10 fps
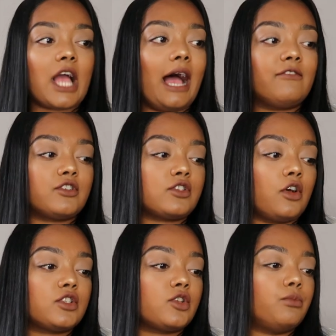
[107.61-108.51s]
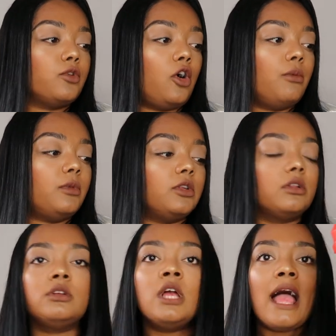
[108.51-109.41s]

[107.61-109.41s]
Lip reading: I've just got some normal